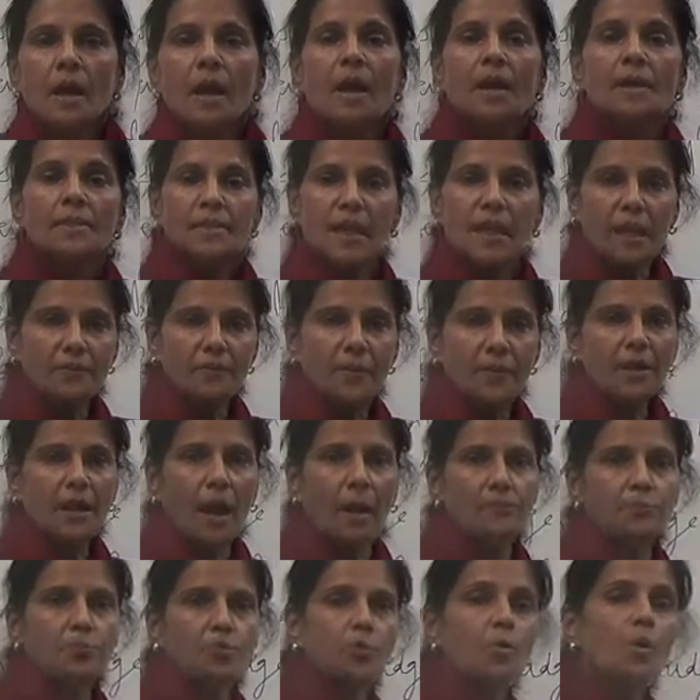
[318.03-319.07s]
Then we
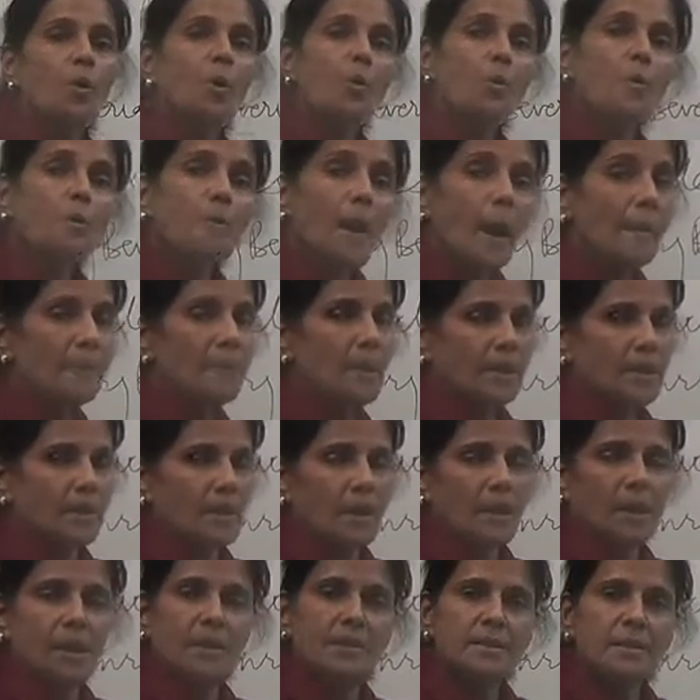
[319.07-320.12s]
come to Baban,
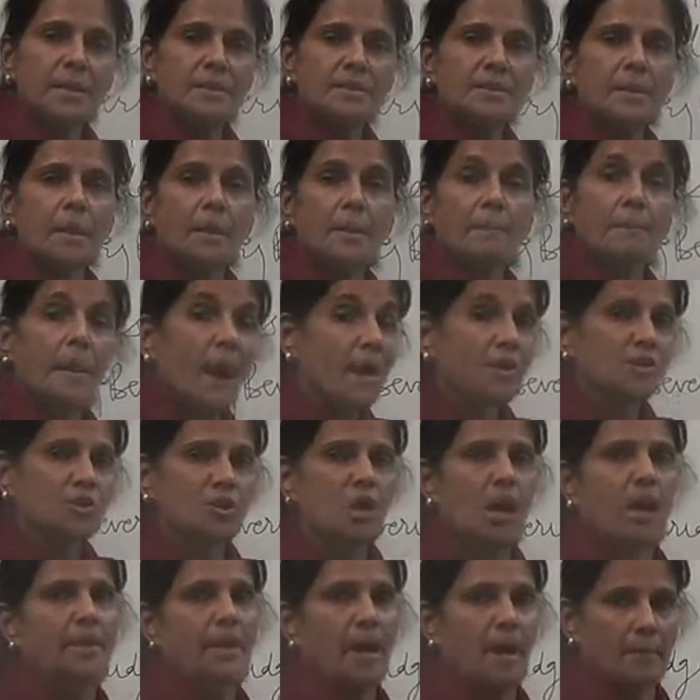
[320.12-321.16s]
uh, this uh,
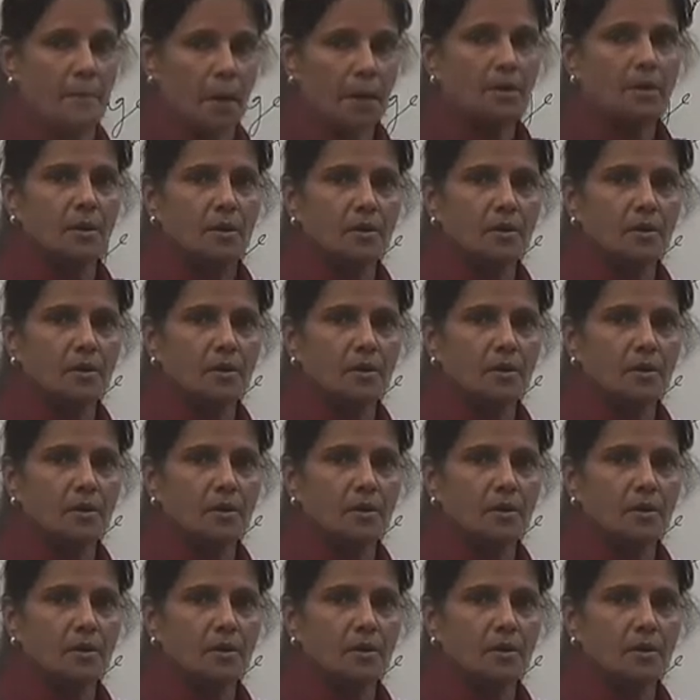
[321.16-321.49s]
Badshahnama.